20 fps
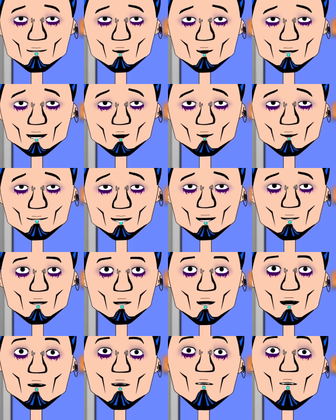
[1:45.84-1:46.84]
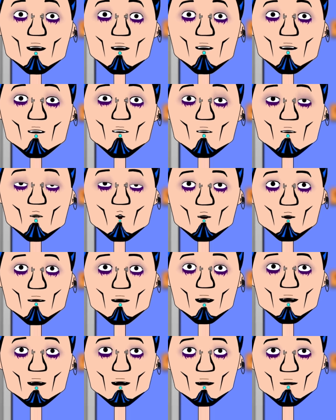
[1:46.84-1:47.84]
Uh, you're the doctor here,
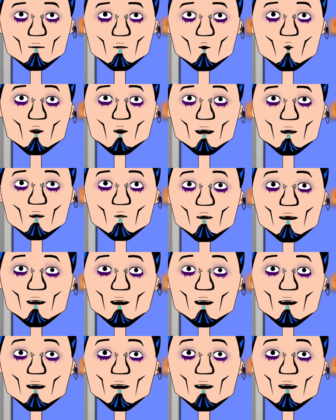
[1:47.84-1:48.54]
dude. I mean, he asked